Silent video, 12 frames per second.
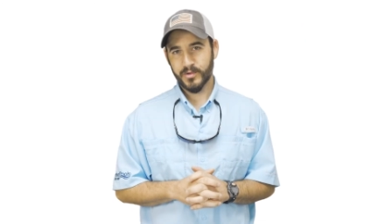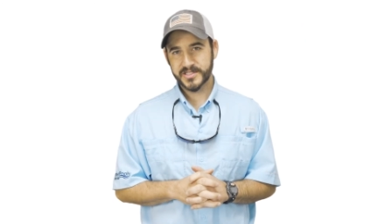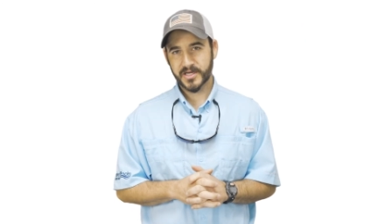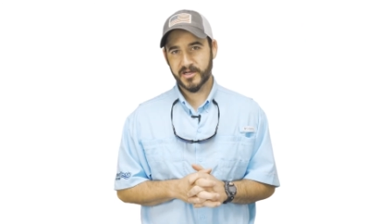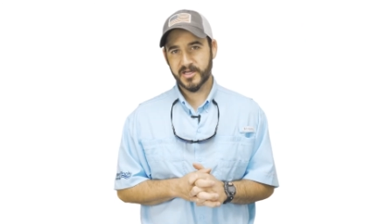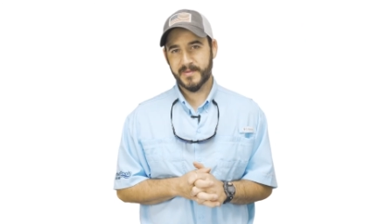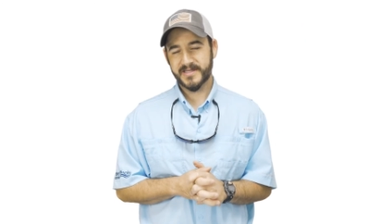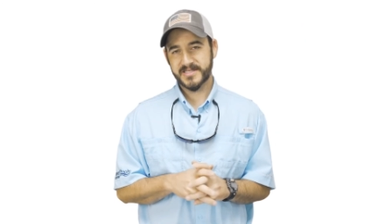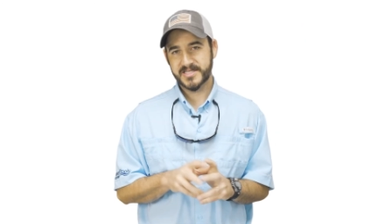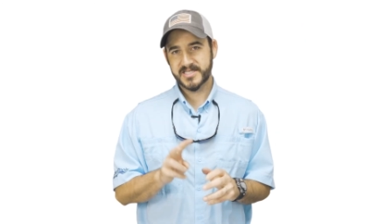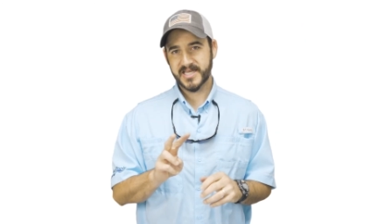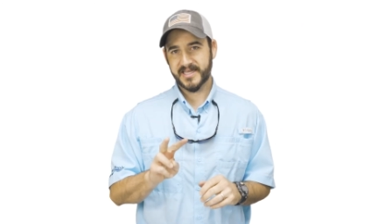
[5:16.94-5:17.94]
we'll talk about
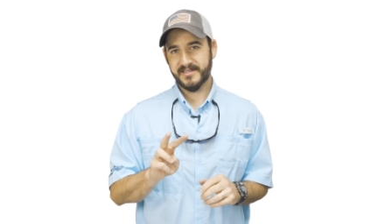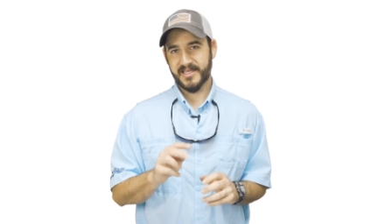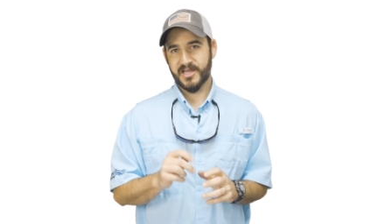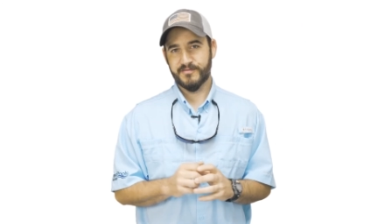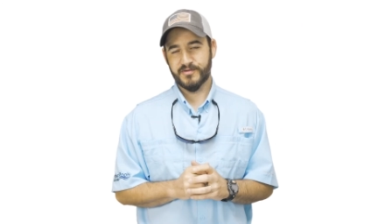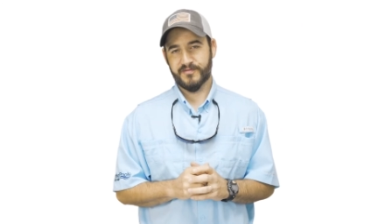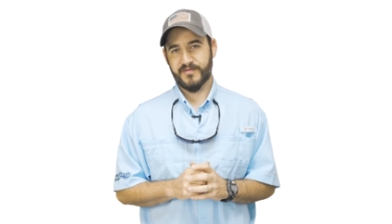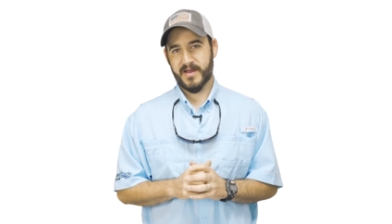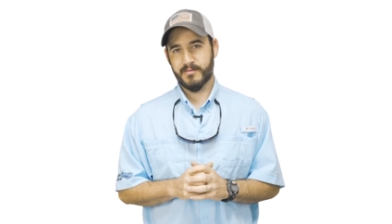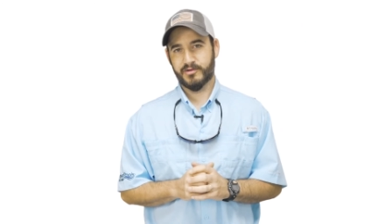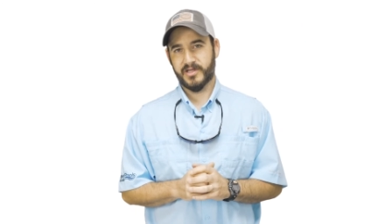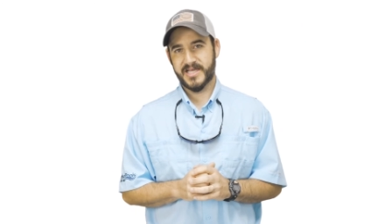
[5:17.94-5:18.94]
the second layer of your
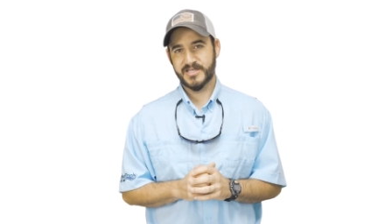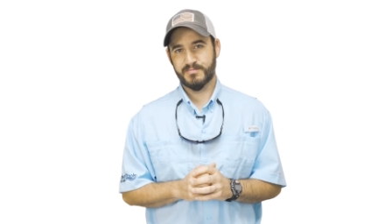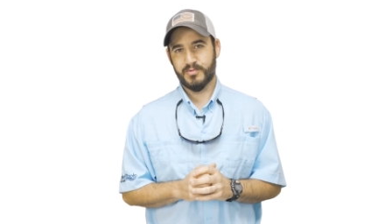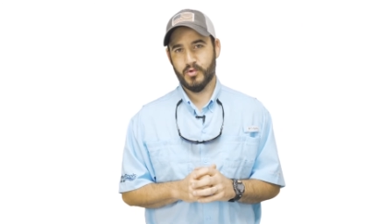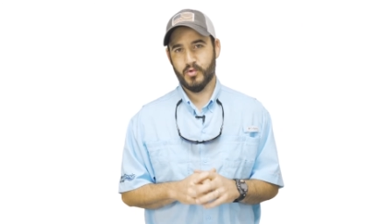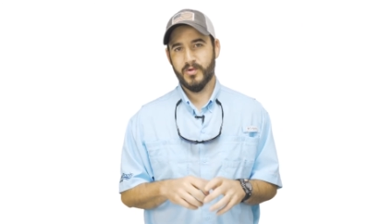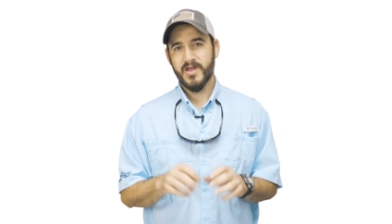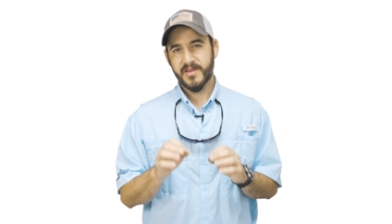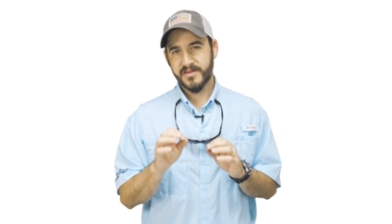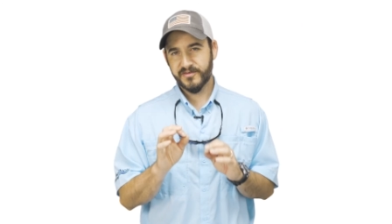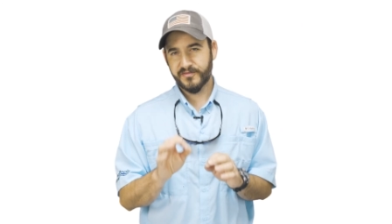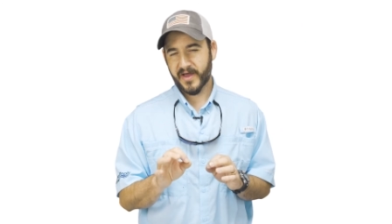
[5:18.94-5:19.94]
fiberglass pool,
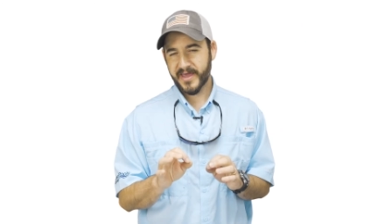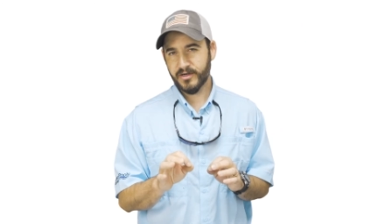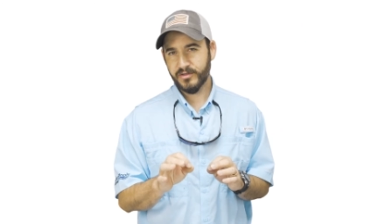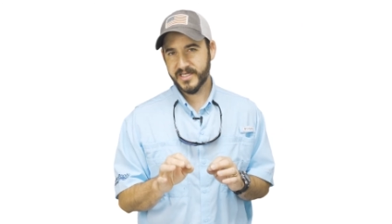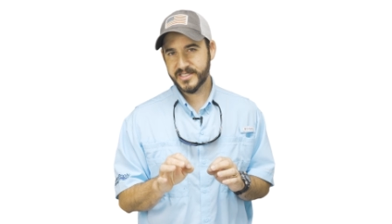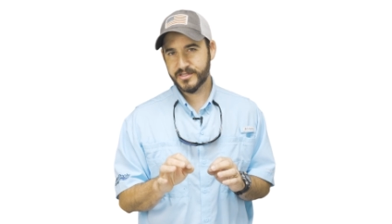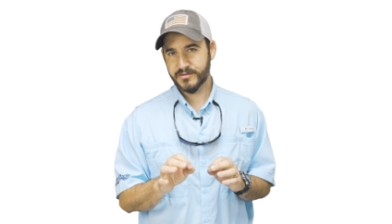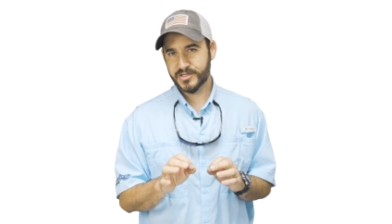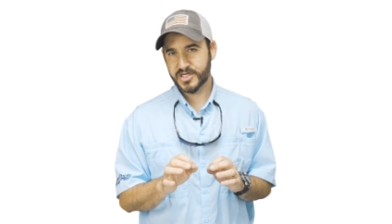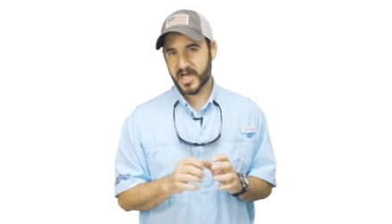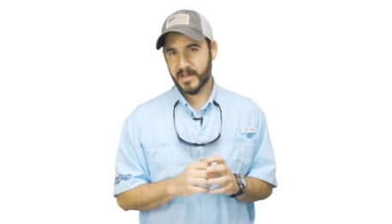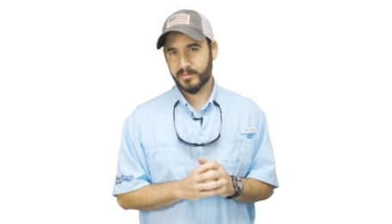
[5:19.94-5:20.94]
the vinyl ester
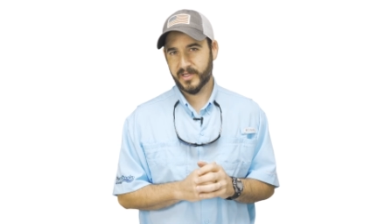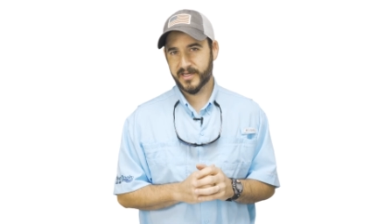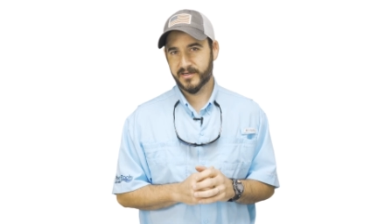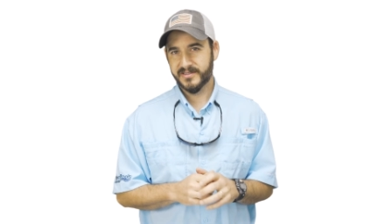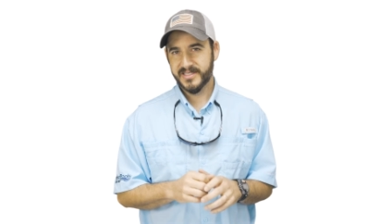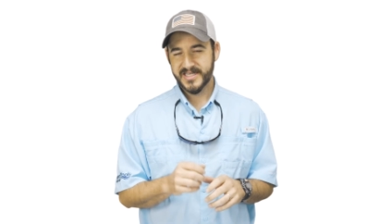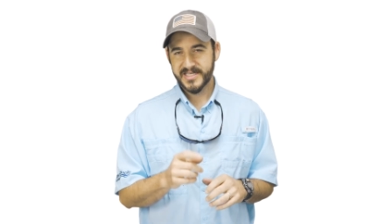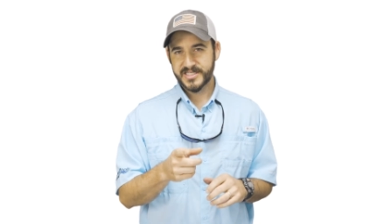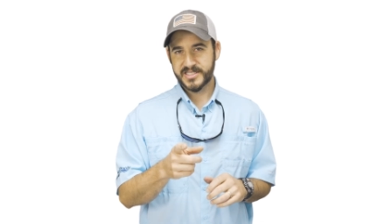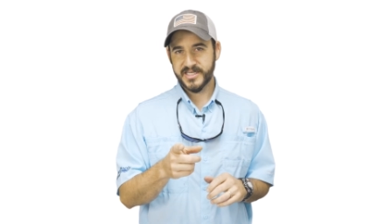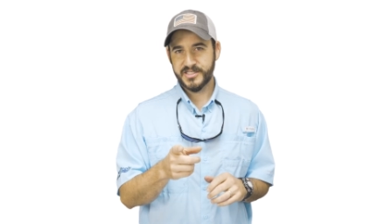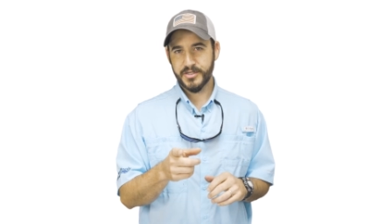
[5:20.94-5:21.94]
chop layer.
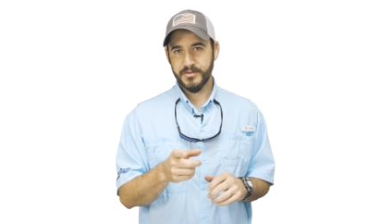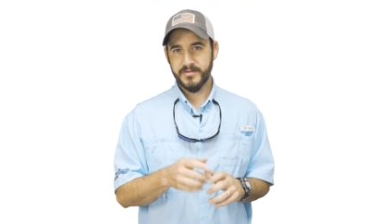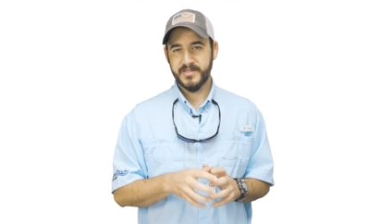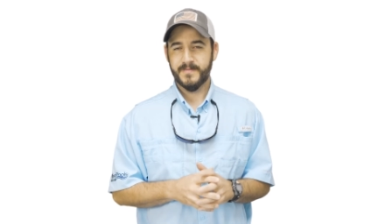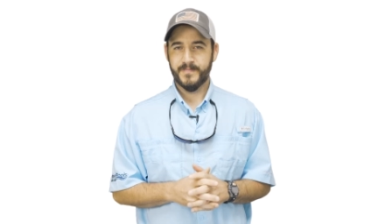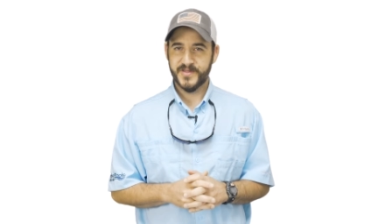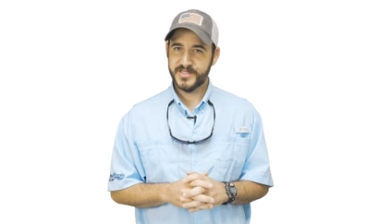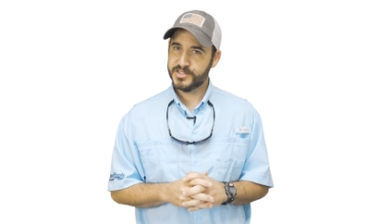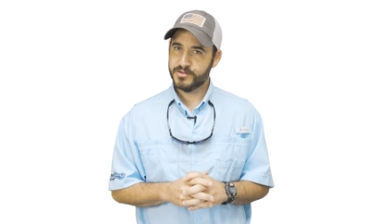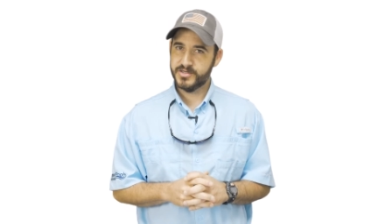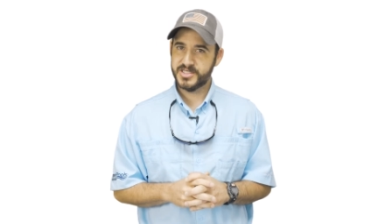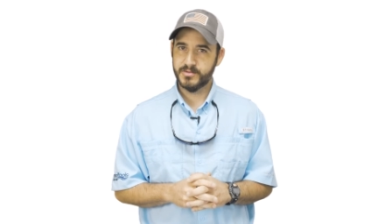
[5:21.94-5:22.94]
Stay tuned. This
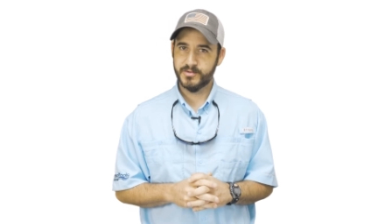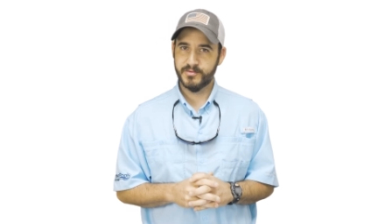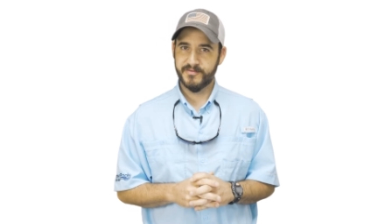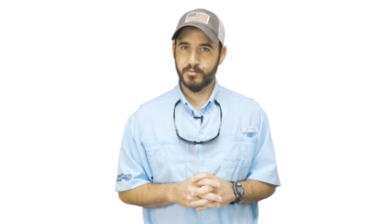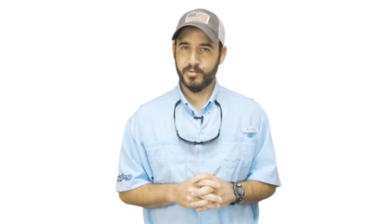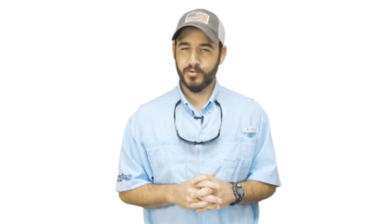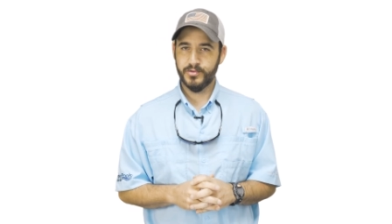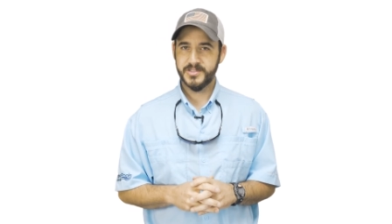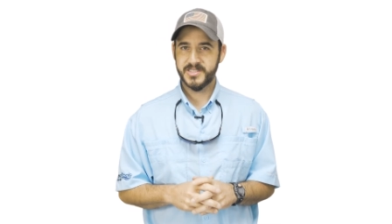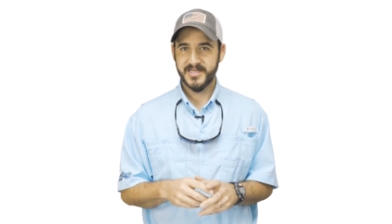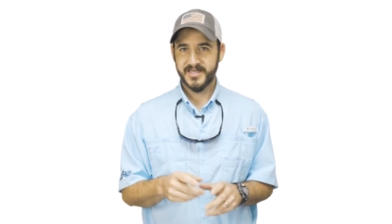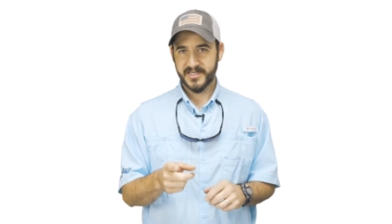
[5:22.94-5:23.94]
is Christian with River
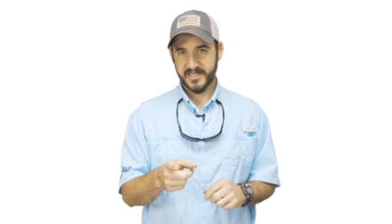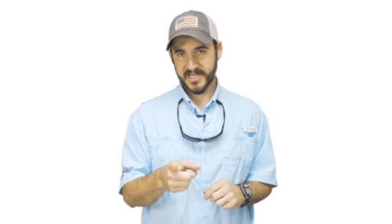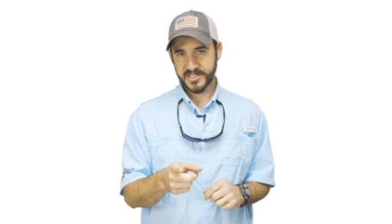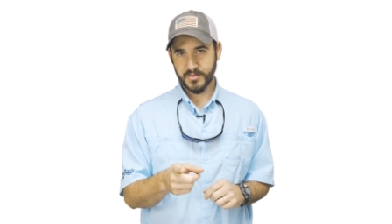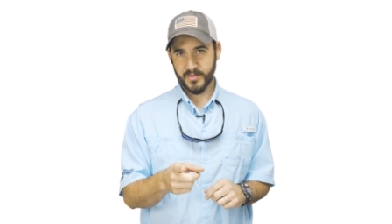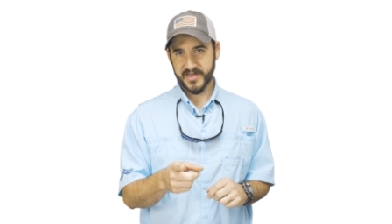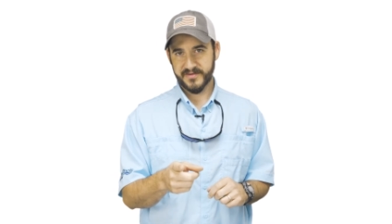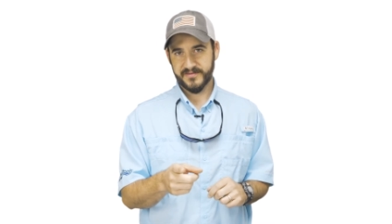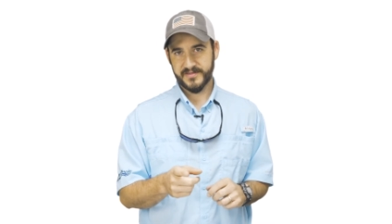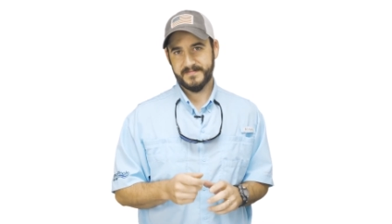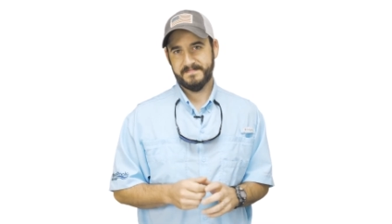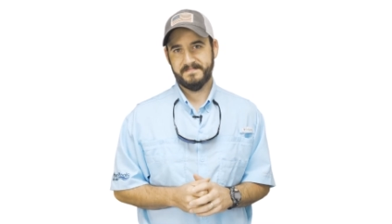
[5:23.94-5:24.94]
Pools. Catch the
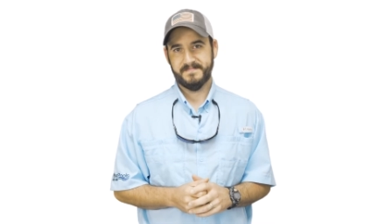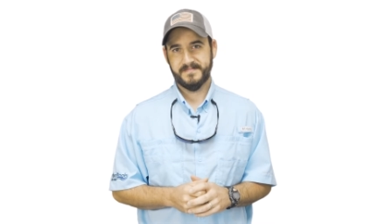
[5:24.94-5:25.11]
wave.